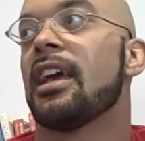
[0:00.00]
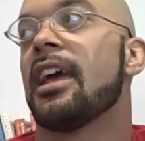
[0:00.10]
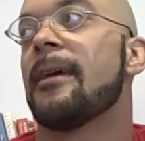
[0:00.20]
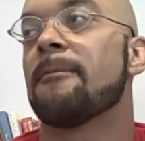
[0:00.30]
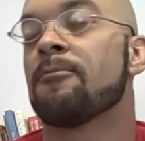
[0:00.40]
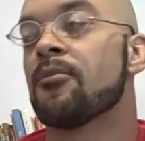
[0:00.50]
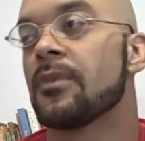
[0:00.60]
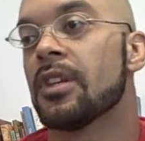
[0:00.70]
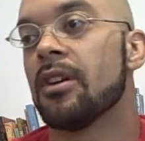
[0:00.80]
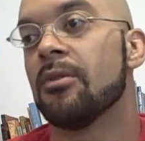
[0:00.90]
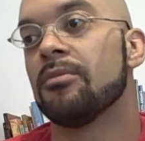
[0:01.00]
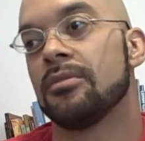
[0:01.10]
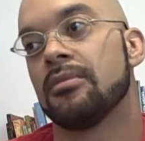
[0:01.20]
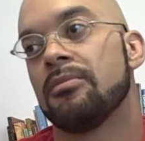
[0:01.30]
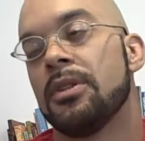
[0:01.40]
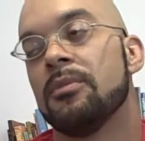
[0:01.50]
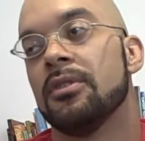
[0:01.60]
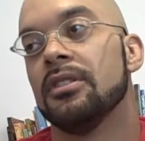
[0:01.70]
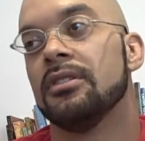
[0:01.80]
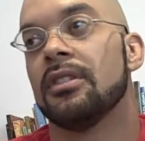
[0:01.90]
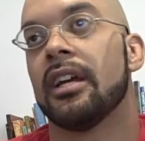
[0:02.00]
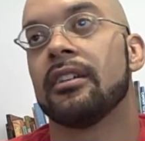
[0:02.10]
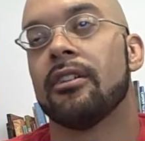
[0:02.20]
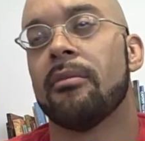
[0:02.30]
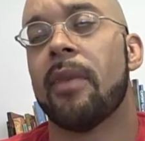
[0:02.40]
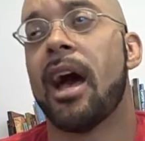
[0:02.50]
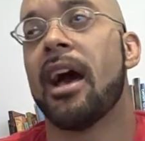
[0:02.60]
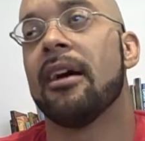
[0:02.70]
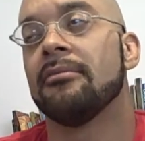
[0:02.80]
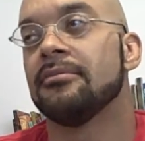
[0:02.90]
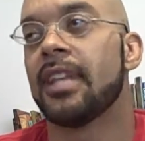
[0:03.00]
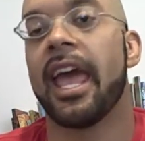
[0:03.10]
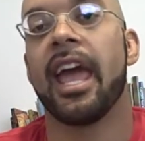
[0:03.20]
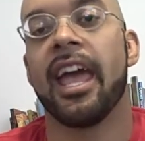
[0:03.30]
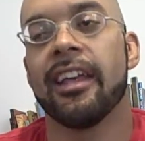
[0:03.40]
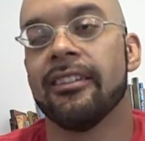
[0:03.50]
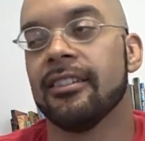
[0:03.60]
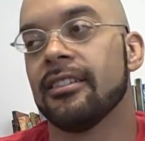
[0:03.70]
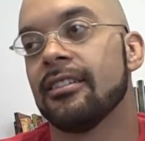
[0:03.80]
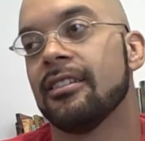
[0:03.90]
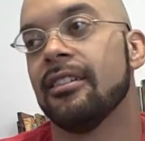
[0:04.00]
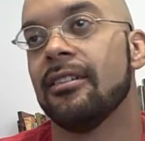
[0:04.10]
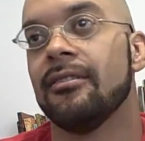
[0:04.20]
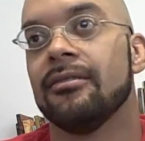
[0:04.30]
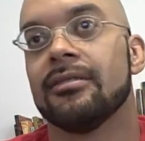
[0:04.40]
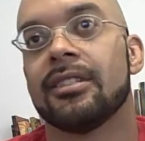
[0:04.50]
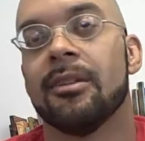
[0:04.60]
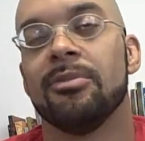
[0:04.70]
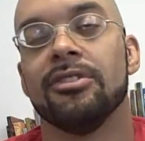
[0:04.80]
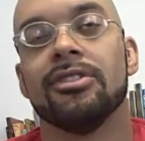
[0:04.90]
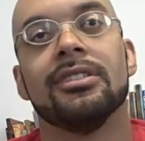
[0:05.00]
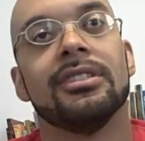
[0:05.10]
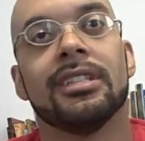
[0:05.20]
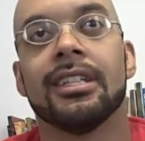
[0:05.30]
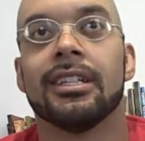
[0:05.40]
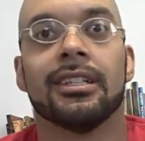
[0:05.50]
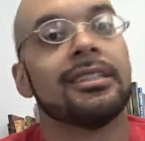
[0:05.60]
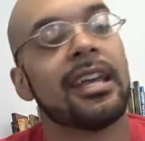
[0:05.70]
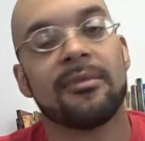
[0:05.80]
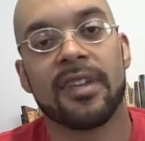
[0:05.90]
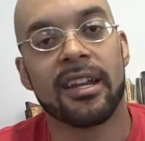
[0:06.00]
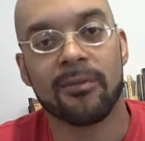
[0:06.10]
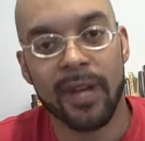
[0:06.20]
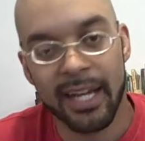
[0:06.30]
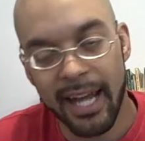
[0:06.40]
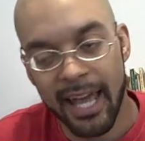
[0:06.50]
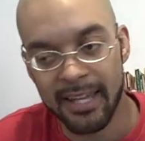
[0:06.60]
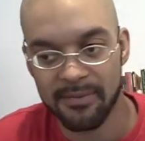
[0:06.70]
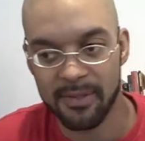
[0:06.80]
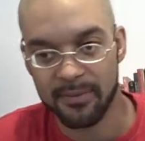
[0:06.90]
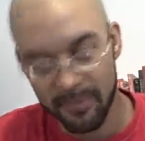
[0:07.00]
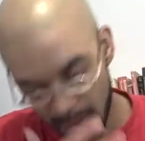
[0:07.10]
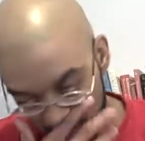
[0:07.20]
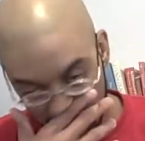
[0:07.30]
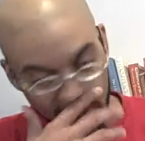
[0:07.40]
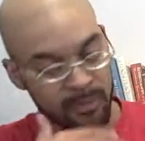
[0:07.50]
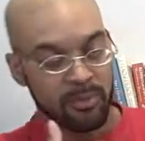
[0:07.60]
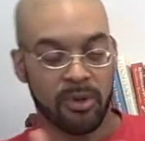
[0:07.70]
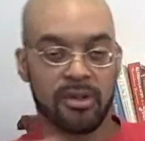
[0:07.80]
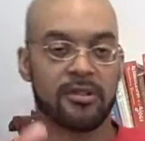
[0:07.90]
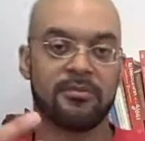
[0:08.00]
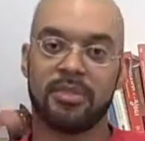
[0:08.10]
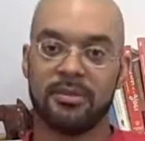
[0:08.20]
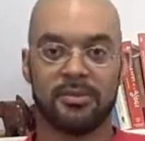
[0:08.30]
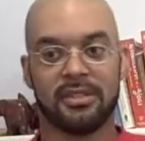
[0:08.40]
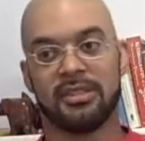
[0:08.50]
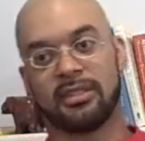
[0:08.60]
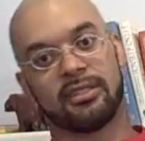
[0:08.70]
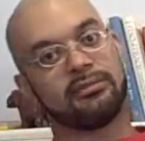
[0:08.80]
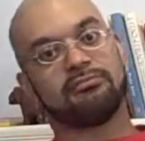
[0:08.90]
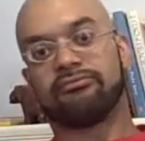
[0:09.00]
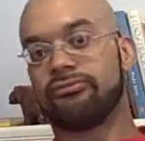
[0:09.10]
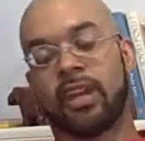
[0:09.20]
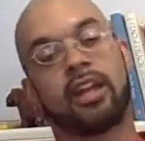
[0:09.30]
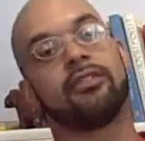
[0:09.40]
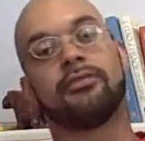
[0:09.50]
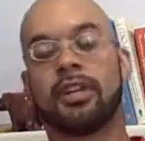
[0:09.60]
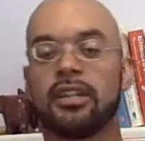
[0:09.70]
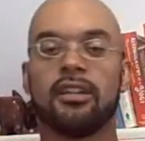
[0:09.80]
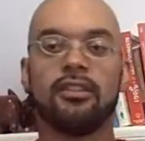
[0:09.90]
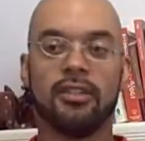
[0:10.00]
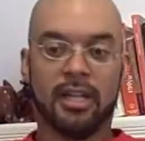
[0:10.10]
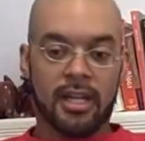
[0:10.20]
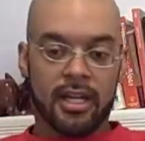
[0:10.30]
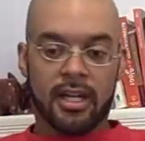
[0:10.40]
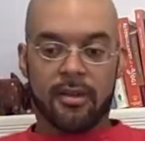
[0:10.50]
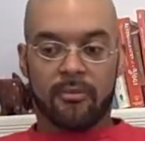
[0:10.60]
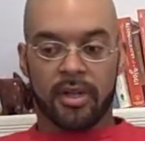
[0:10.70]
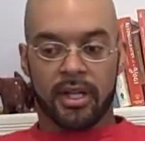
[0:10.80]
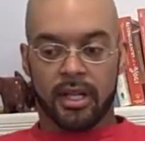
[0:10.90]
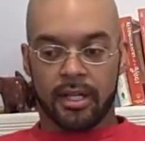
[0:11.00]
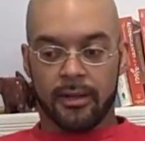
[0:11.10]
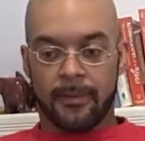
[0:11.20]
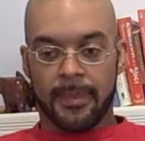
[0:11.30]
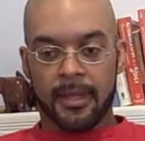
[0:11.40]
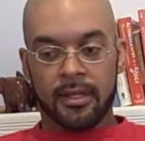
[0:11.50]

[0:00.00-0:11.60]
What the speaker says: and, you know, people like, you know, mom, dad, you know, a couple names I didn't recognize, but maybe porn people or I don't fucking know. But,